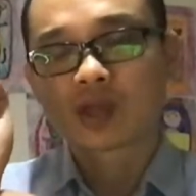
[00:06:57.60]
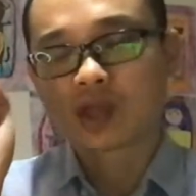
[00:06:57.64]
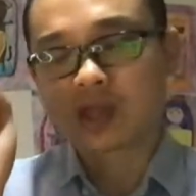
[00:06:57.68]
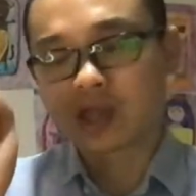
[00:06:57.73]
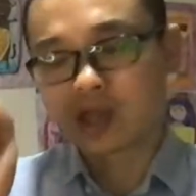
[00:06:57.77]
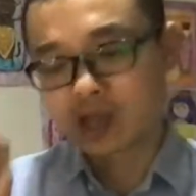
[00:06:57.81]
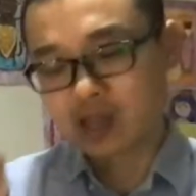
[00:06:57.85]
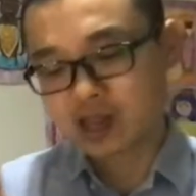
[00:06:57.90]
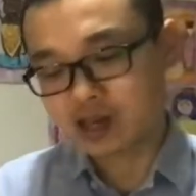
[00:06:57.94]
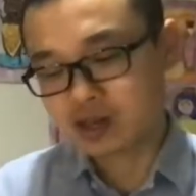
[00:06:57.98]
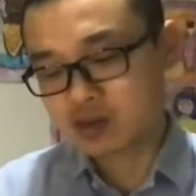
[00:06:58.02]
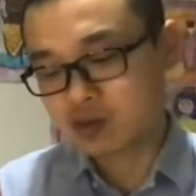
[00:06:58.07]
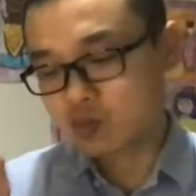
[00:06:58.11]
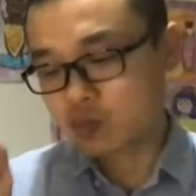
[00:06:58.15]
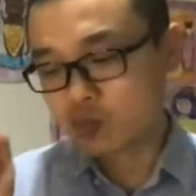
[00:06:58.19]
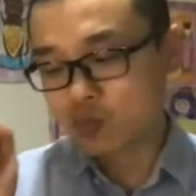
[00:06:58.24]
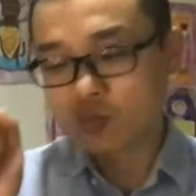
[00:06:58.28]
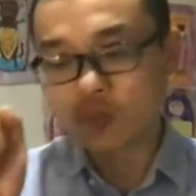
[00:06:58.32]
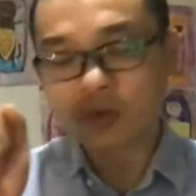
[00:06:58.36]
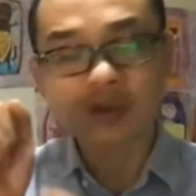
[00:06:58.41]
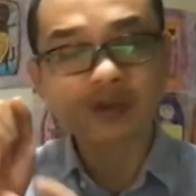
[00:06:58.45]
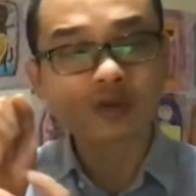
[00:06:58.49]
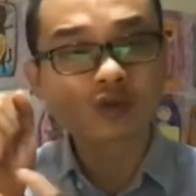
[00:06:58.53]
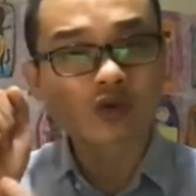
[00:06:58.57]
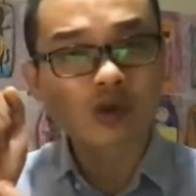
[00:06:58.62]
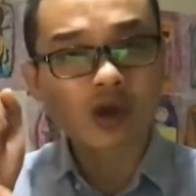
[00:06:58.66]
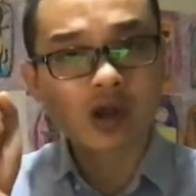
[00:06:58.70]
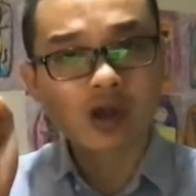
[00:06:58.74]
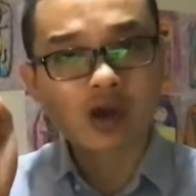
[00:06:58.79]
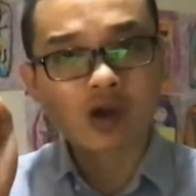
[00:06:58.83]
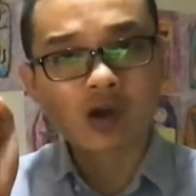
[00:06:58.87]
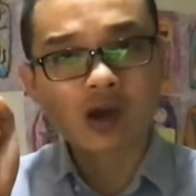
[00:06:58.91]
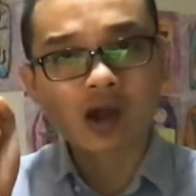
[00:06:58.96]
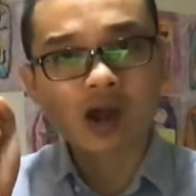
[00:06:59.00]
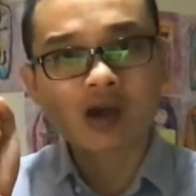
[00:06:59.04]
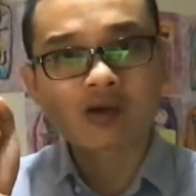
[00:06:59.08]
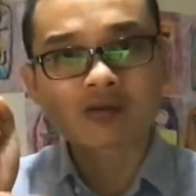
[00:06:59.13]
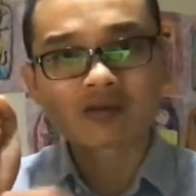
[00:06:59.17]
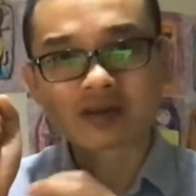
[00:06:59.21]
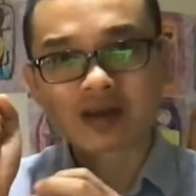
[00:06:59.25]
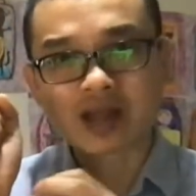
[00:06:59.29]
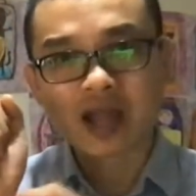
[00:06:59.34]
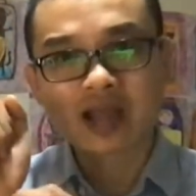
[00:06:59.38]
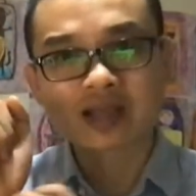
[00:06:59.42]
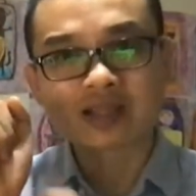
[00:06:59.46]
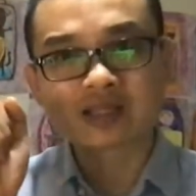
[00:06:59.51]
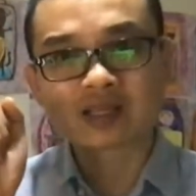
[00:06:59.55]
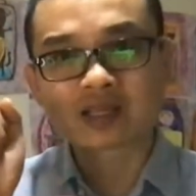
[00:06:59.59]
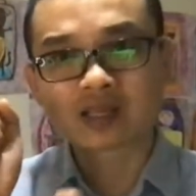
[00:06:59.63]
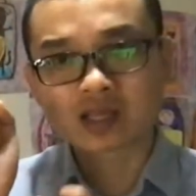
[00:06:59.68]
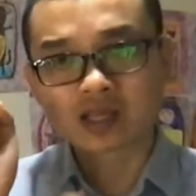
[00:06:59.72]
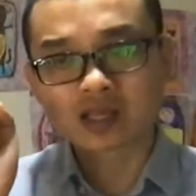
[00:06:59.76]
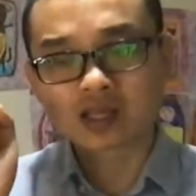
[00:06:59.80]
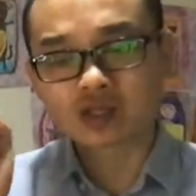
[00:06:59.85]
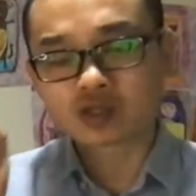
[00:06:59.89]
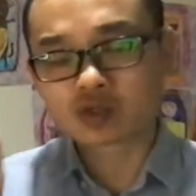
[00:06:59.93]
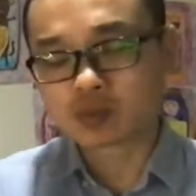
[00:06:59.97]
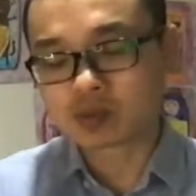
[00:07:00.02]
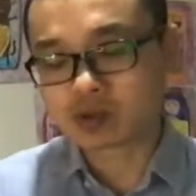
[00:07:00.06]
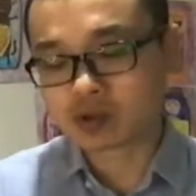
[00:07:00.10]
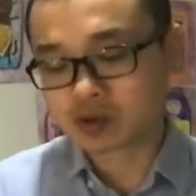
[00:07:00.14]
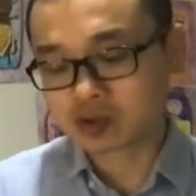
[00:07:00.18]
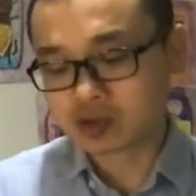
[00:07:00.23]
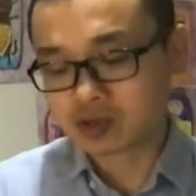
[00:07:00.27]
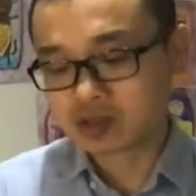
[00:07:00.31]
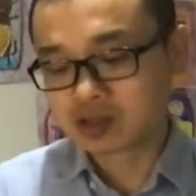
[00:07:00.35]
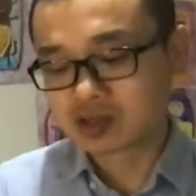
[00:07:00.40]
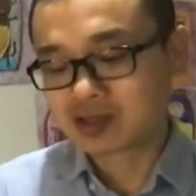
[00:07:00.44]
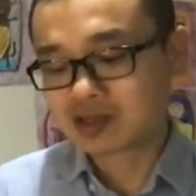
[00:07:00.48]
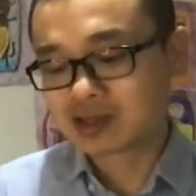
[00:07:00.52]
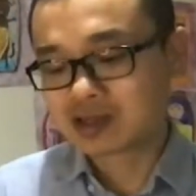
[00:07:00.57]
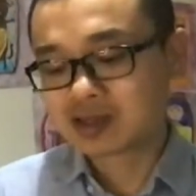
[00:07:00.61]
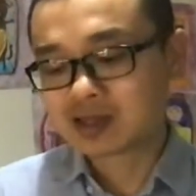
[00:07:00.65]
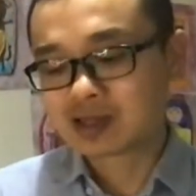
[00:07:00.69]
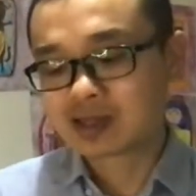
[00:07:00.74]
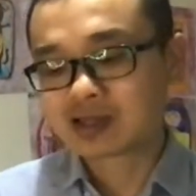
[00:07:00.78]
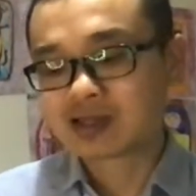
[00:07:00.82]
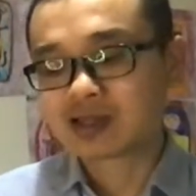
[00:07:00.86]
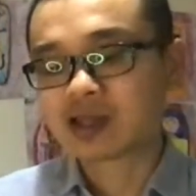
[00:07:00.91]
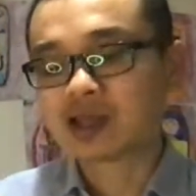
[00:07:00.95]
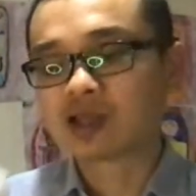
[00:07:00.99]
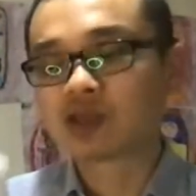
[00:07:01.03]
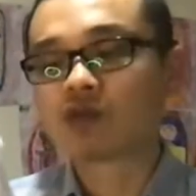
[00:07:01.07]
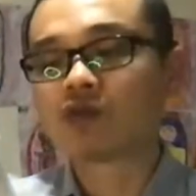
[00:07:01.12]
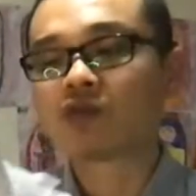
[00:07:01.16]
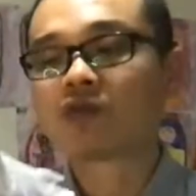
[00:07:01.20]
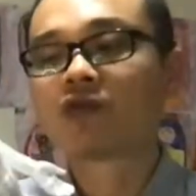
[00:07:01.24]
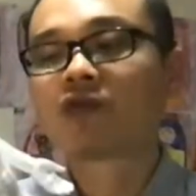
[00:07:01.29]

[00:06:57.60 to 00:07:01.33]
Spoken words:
And when you try all out 9 seconds each point, then you